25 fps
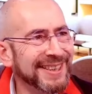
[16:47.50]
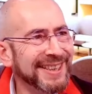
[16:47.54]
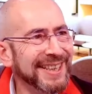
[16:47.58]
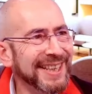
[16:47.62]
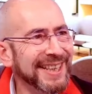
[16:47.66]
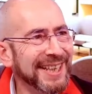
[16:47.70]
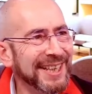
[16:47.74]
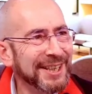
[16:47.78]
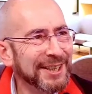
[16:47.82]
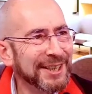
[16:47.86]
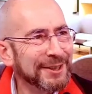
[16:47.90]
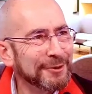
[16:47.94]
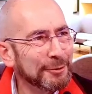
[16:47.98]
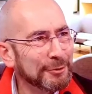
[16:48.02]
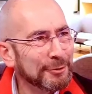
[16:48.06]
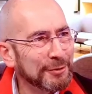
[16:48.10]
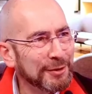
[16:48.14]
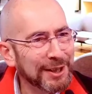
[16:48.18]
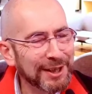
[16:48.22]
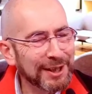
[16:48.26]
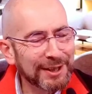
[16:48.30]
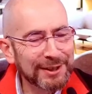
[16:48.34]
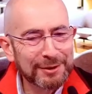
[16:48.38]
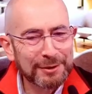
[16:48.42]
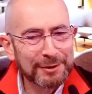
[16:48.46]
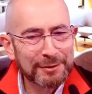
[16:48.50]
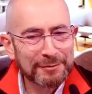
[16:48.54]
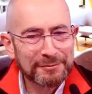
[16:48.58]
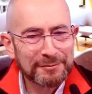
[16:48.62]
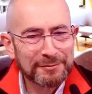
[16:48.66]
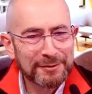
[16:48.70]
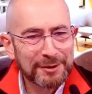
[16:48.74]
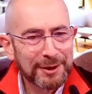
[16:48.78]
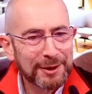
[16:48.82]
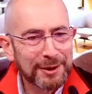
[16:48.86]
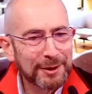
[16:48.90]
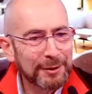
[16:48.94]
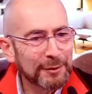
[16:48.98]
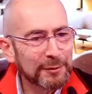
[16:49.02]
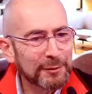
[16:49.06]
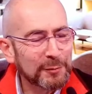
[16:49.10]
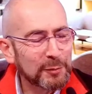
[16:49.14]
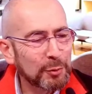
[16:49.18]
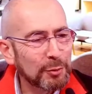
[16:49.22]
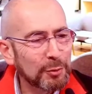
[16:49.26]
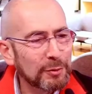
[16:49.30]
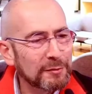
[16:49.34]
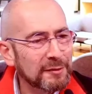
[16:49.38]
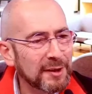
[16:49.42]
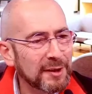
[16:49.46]
those kind of
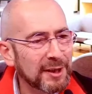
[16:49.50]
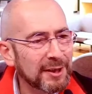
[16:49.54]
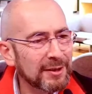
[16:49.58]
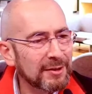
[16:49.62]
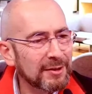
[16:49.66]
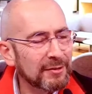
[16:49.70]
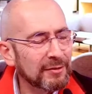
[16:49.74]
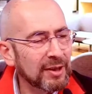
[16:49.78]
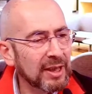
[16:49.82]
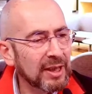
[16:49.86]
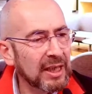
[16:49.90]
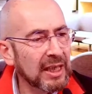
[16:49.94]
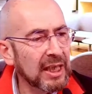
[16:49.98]
profiles.